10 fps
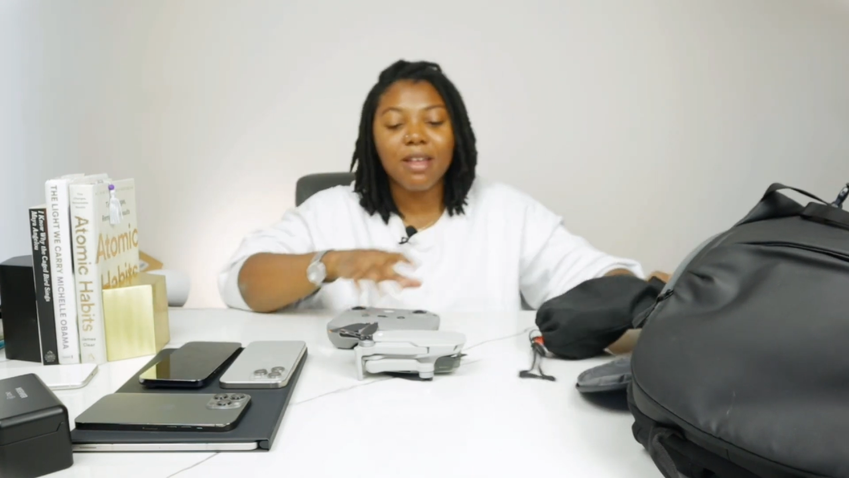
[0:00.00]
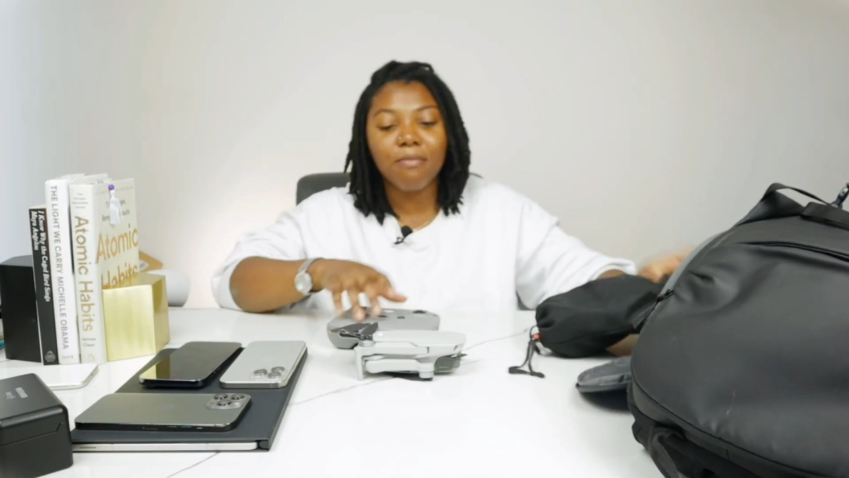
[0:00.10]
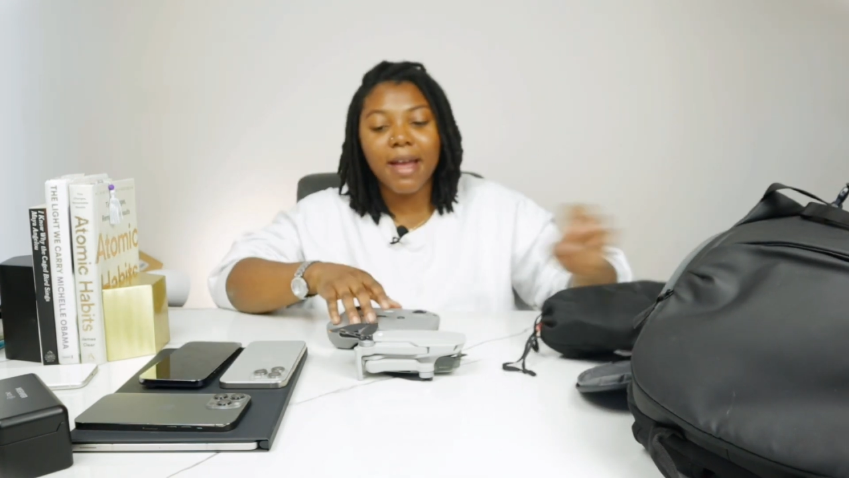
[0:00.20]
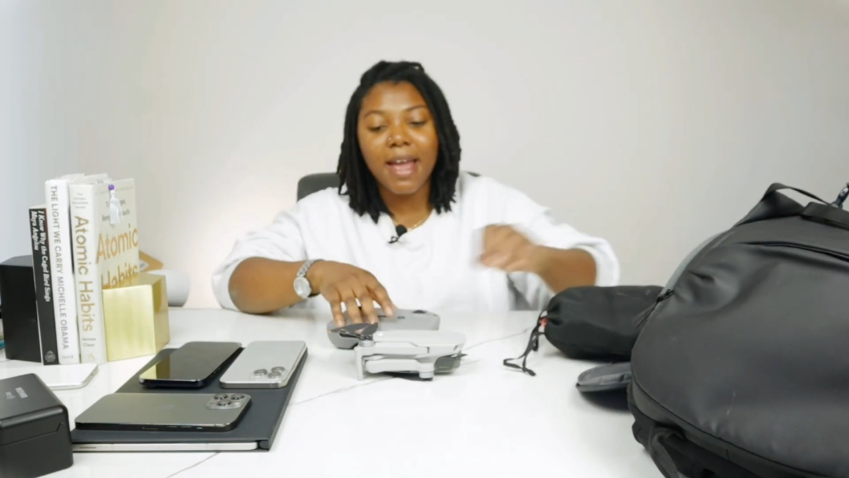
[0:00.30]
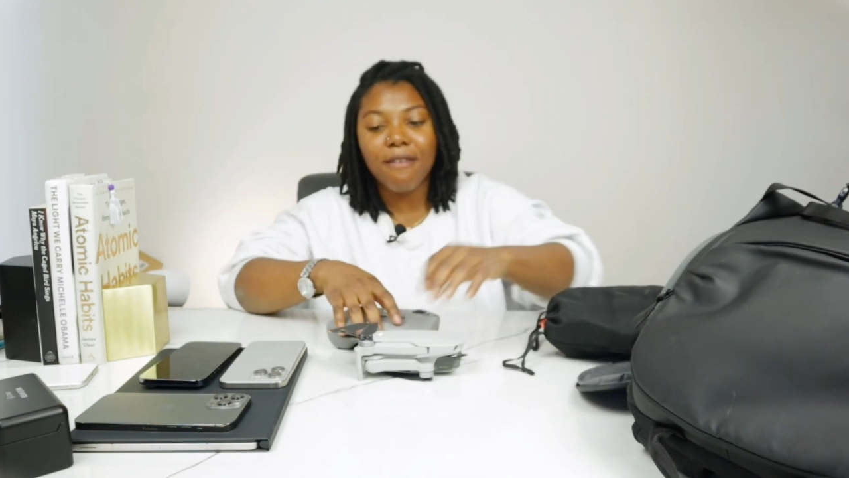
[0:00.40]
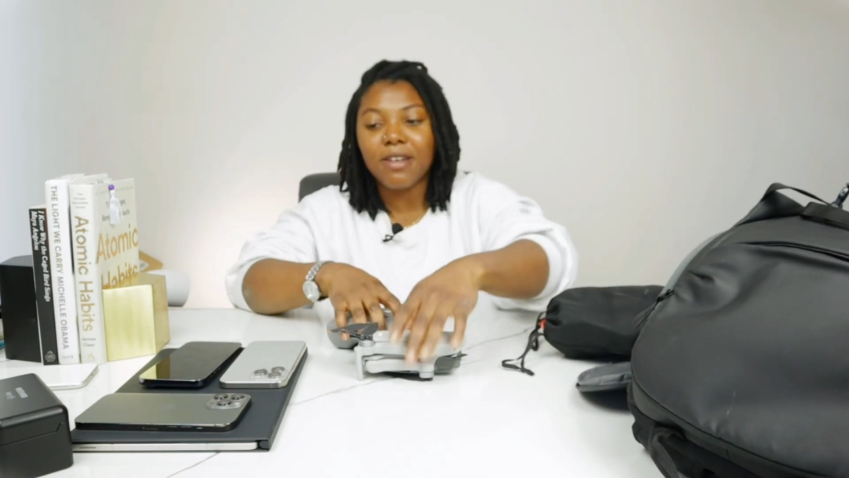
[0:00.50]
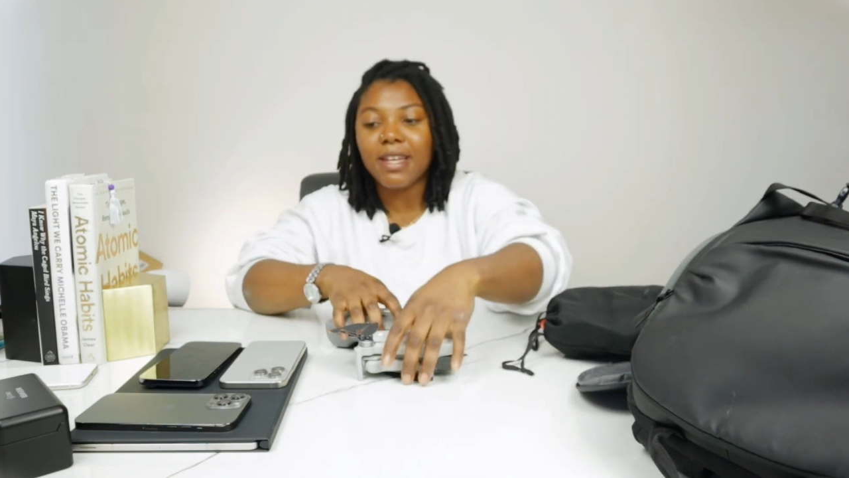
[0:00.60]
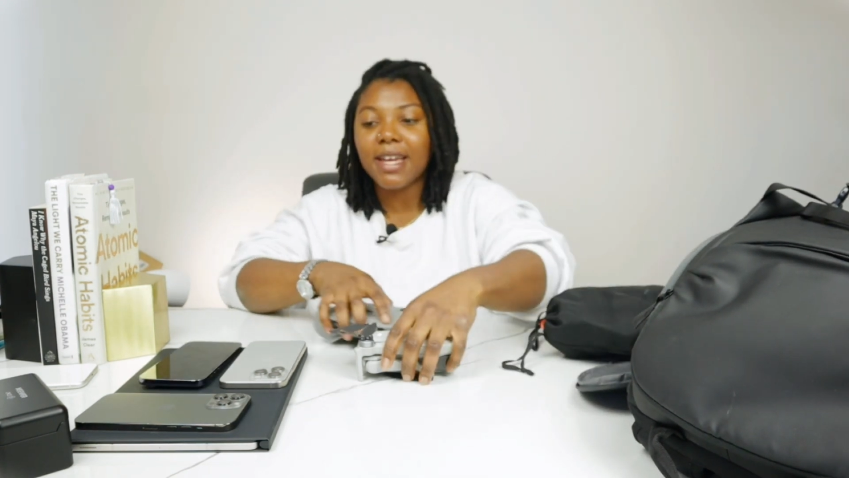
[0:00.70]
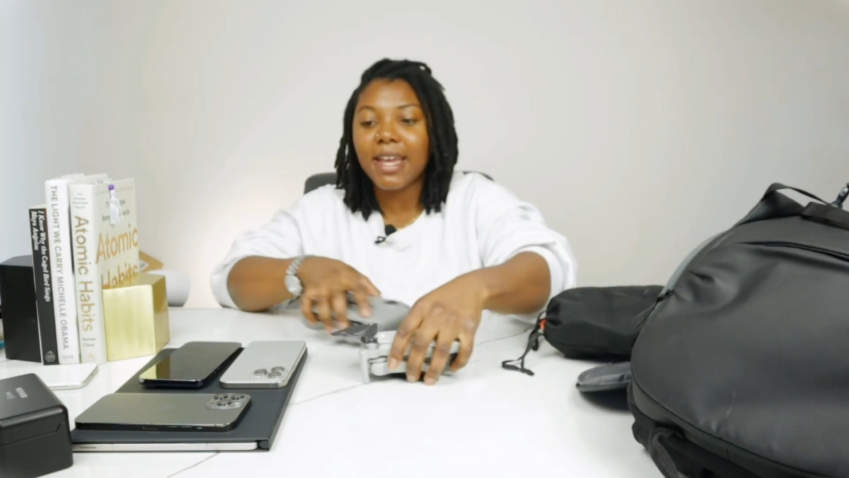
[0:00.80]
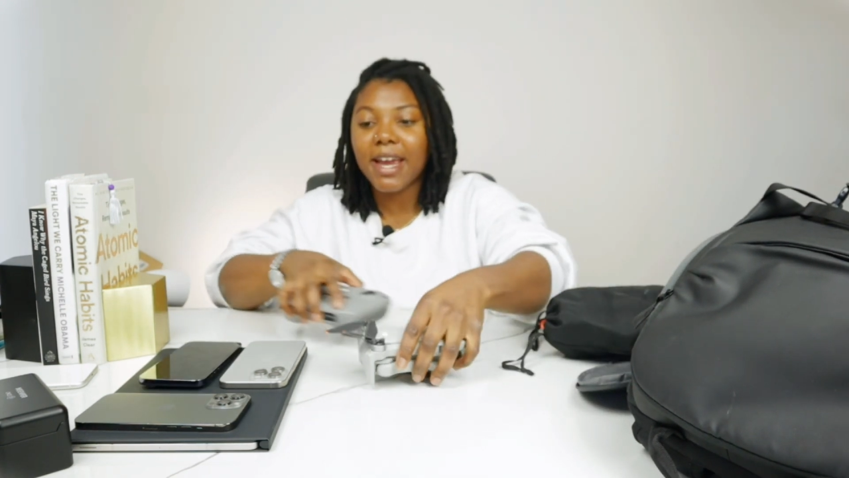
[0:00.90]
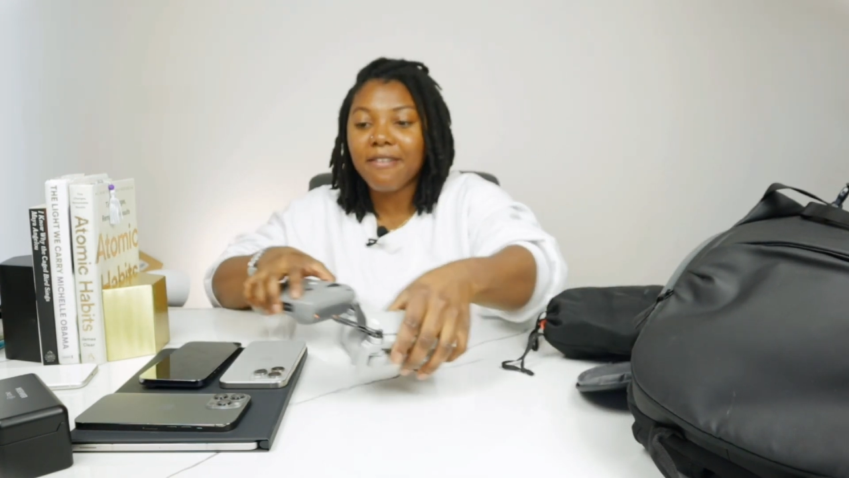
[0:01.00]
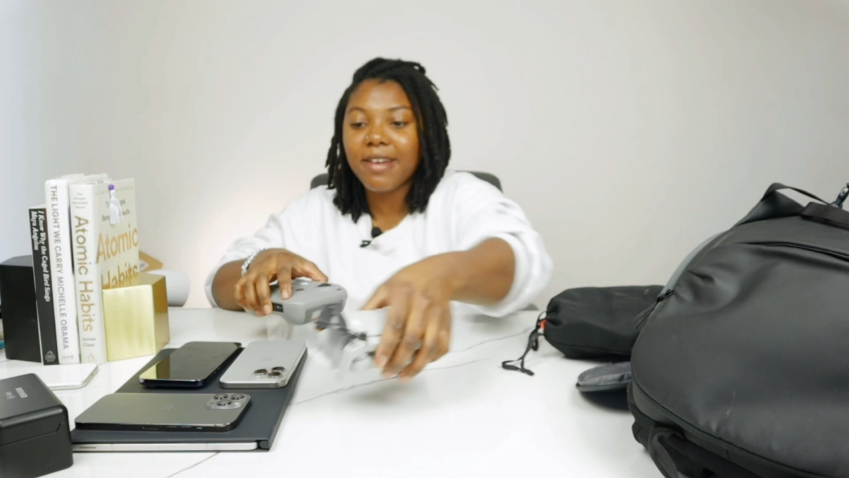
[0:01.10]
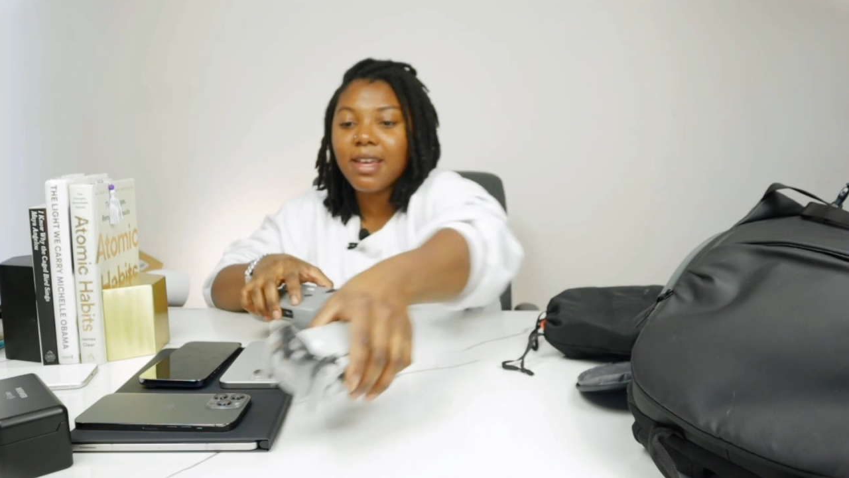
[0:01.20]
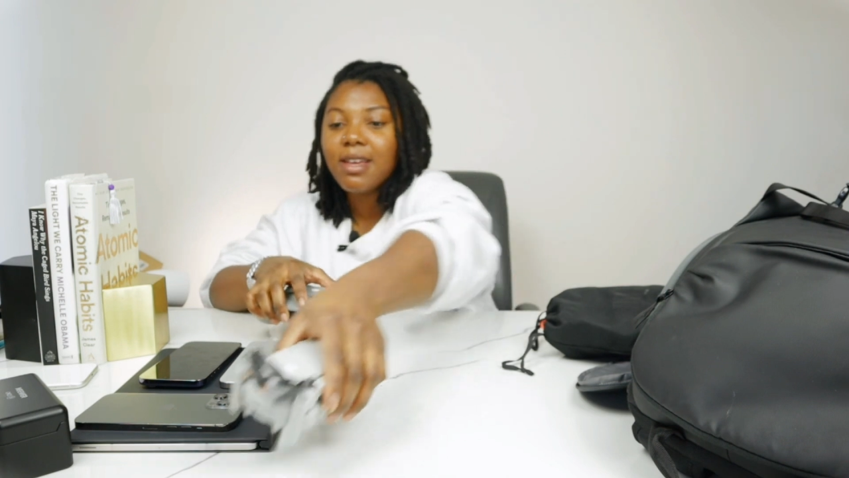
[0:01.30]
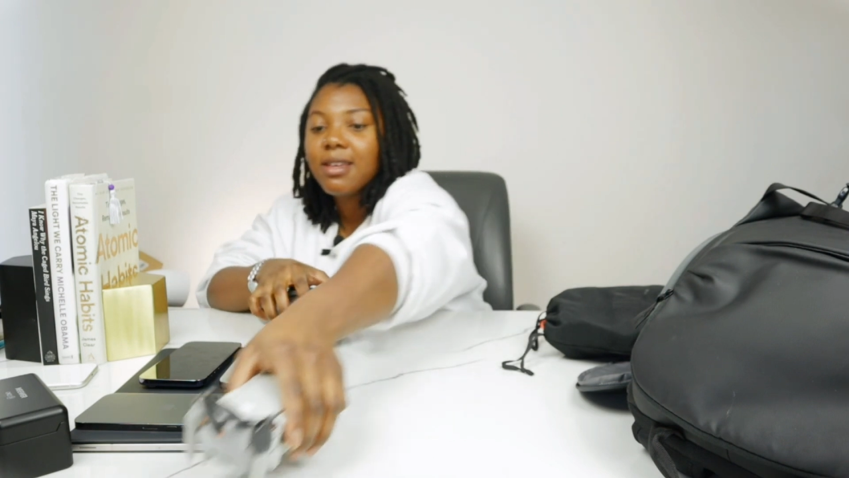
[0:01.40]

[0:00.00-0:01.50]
in my everyday carry